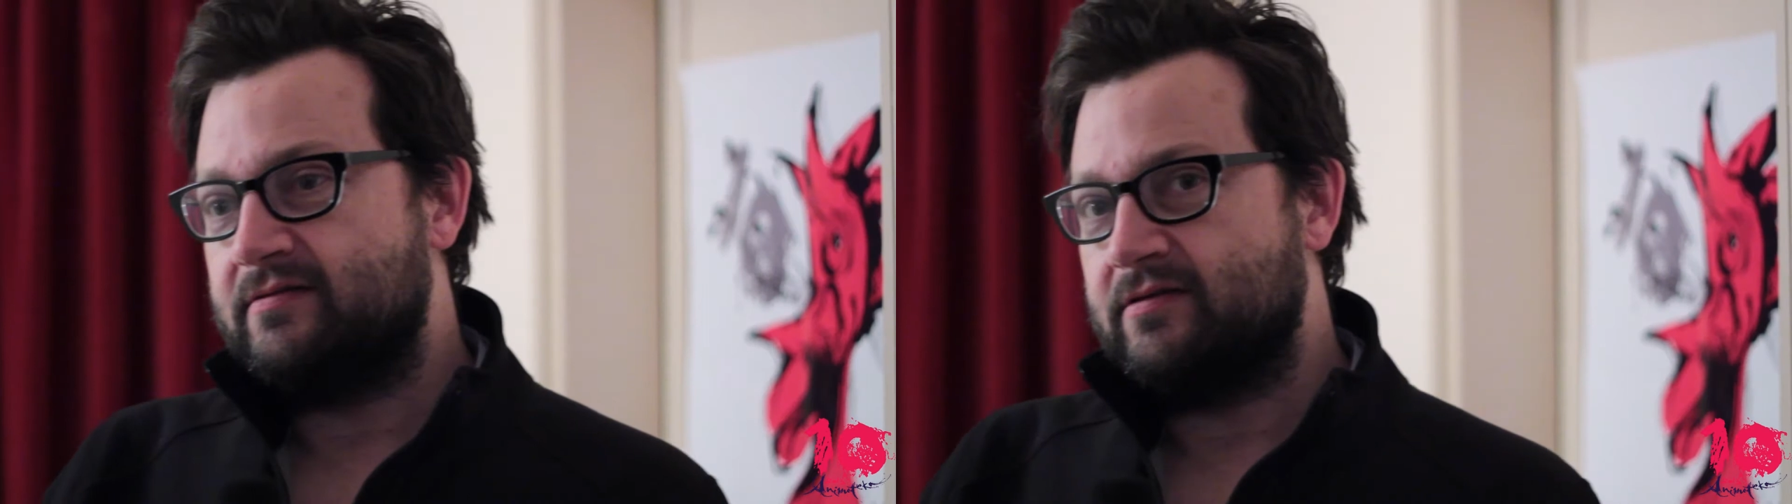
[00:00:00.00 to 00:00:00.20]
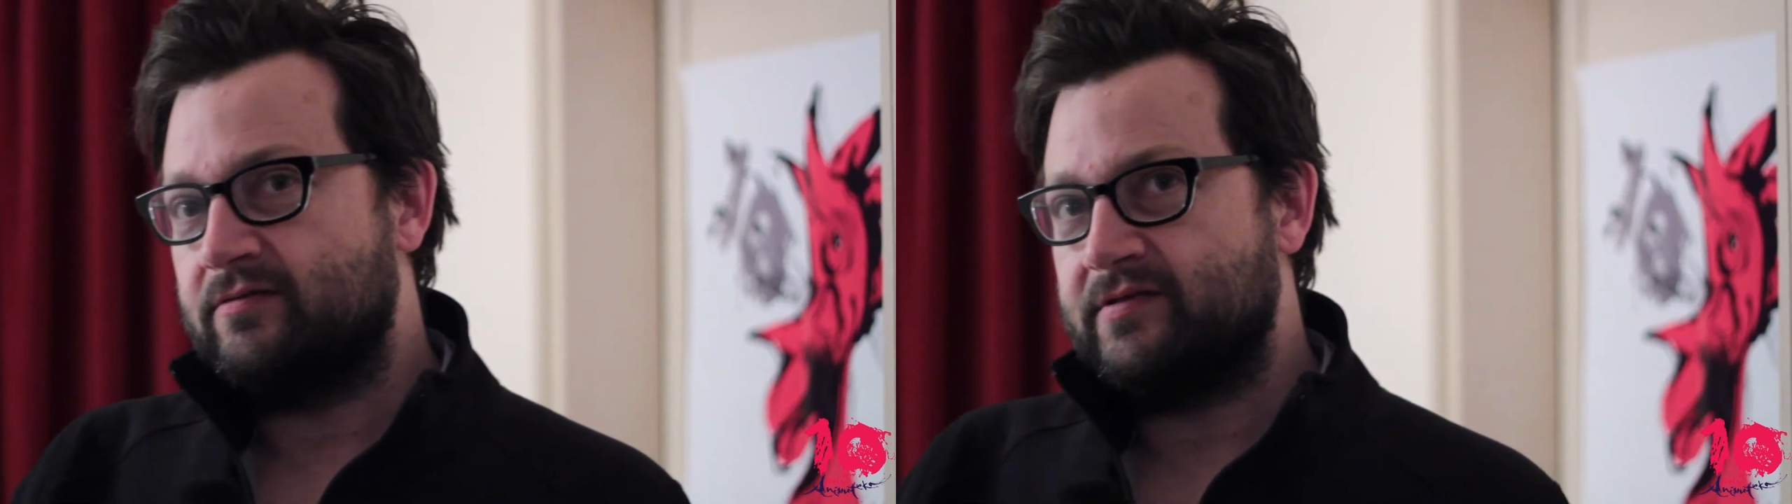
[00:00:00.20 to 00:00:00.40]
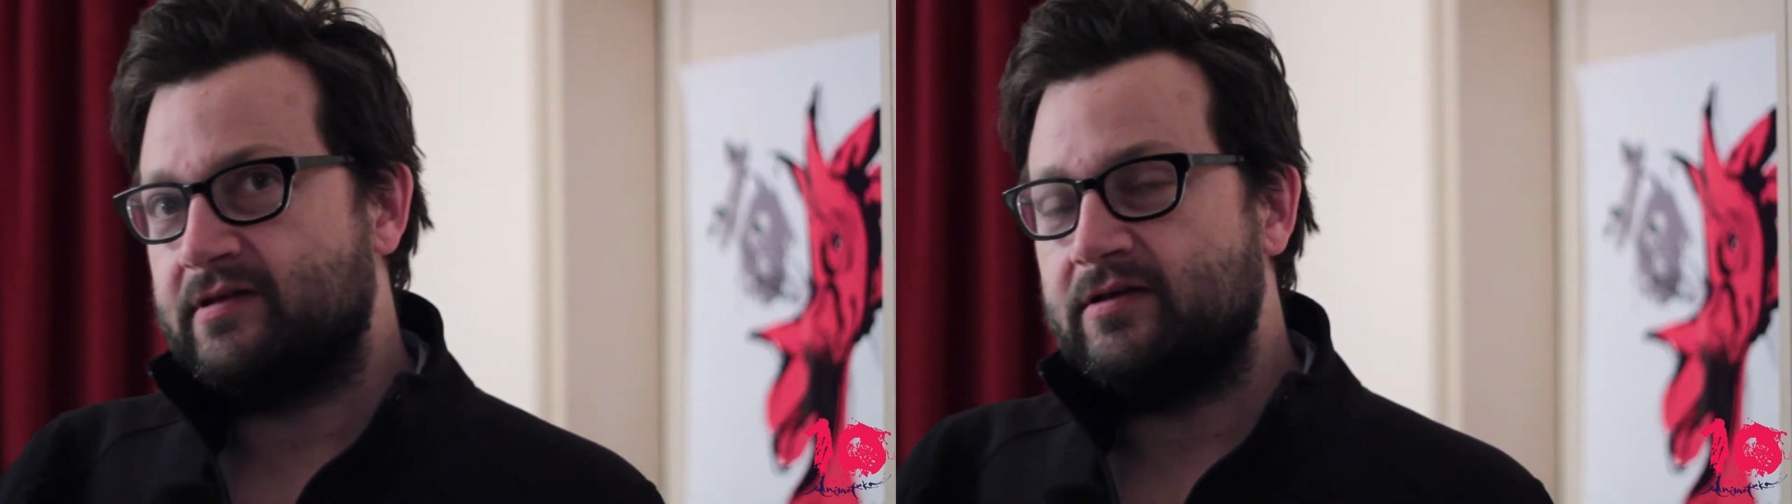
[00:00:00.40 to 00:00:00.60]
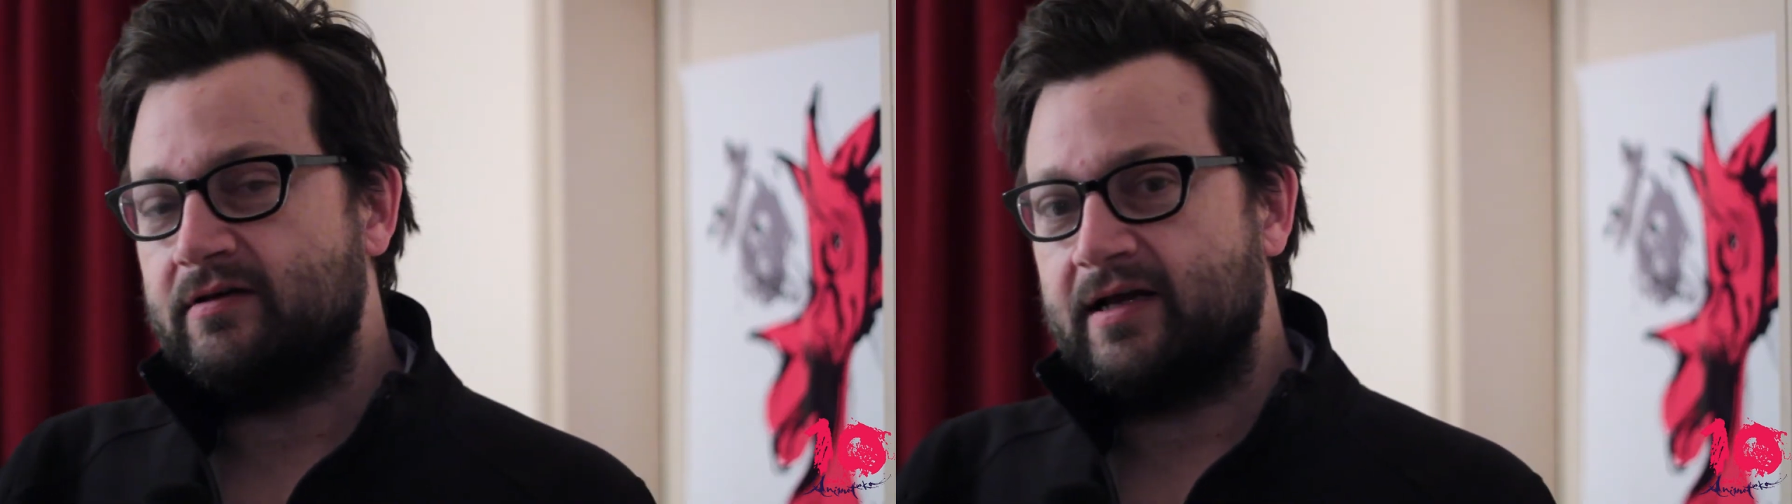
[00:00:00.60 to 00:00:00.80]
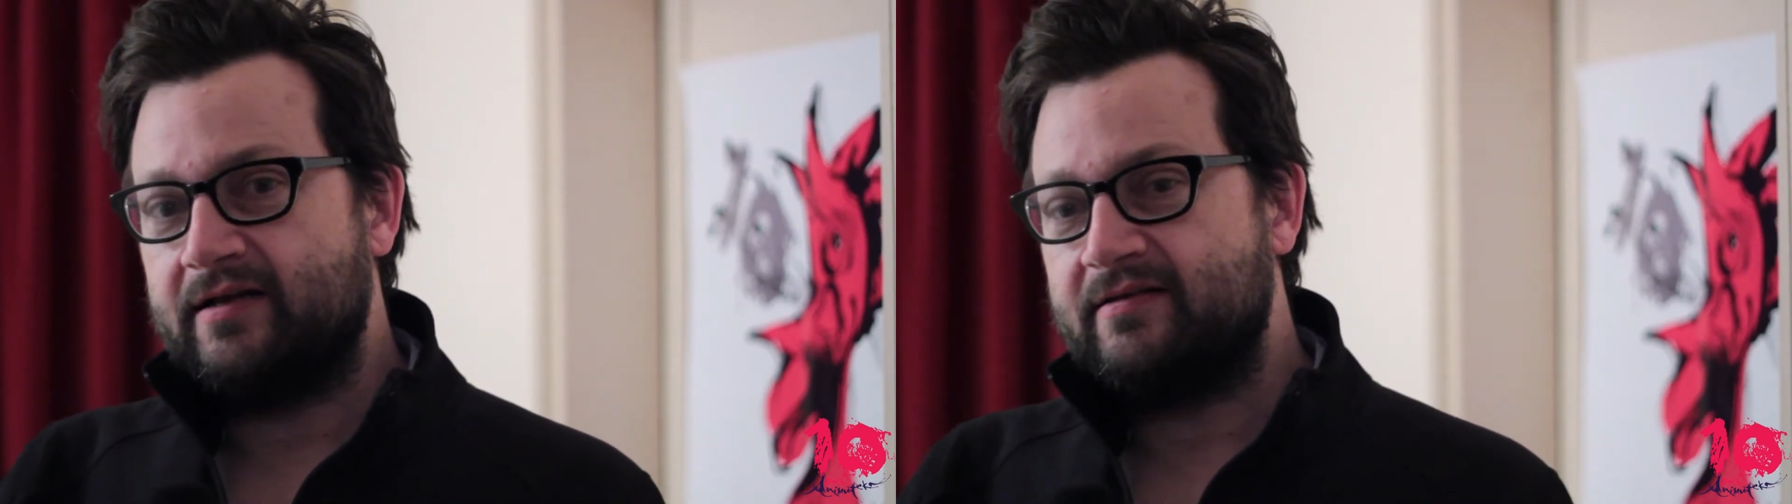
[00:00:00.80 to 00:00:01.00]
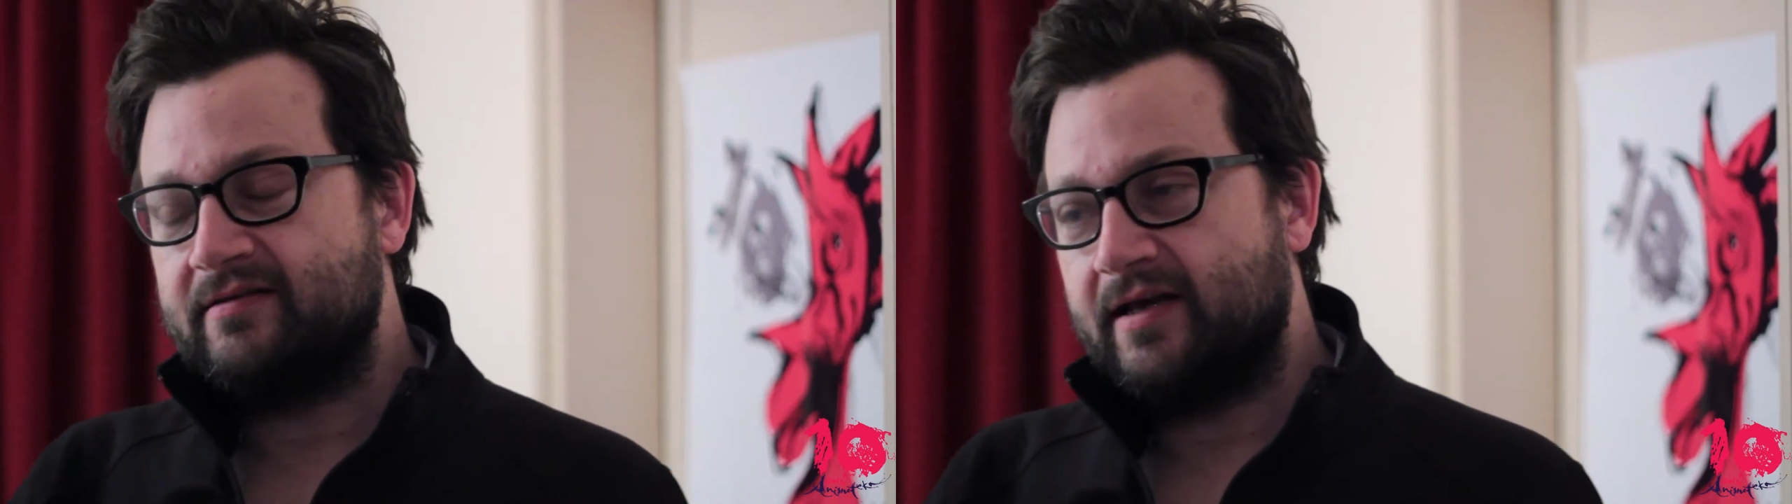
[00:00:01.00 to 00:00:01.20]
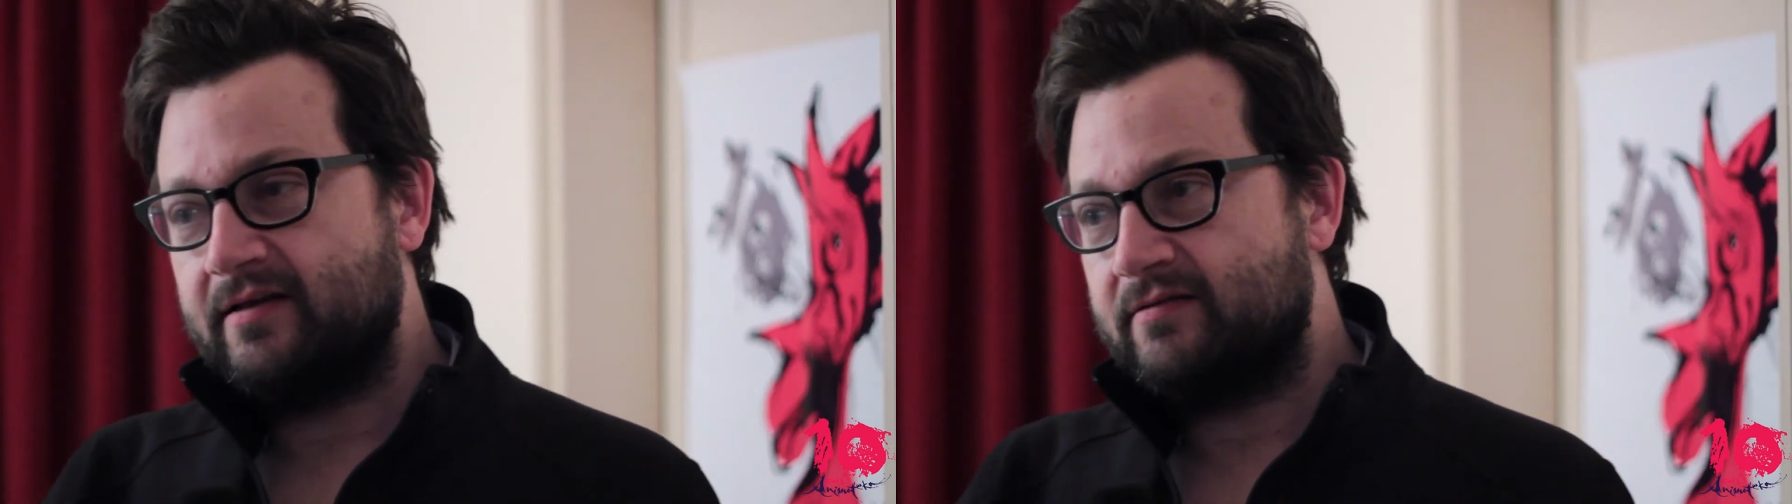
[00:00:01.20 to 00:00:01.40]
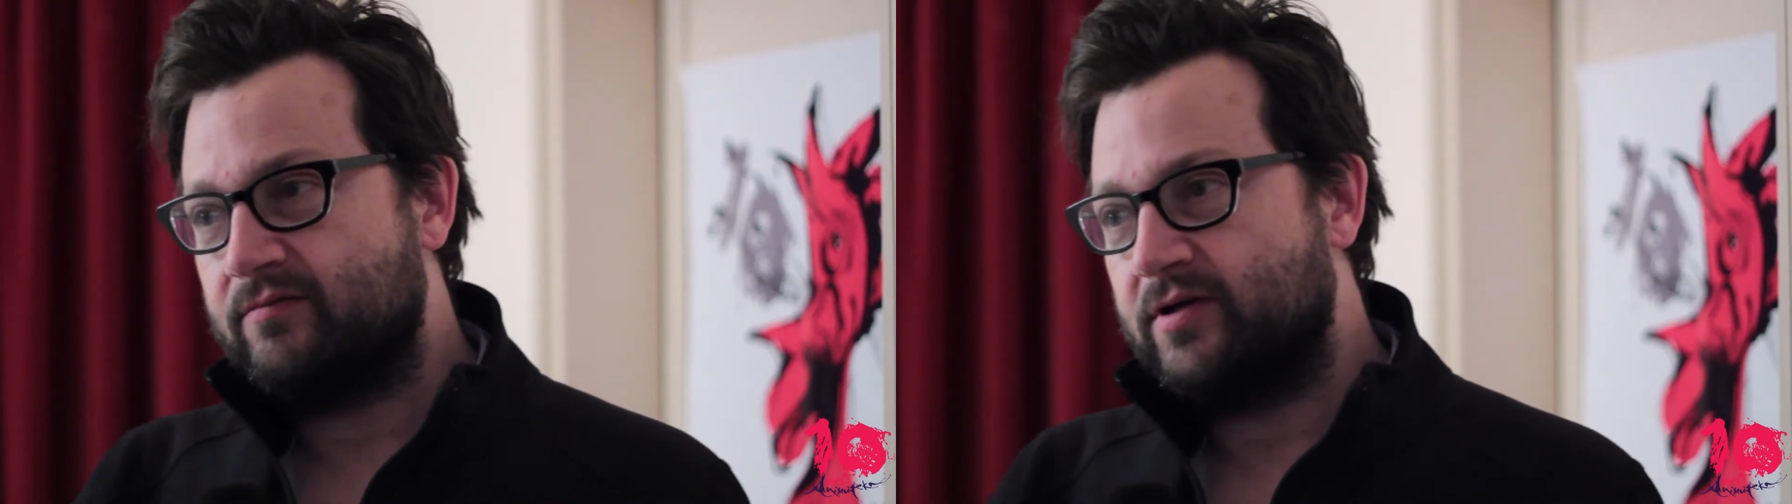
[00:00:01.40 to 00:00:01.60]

This was in the United States,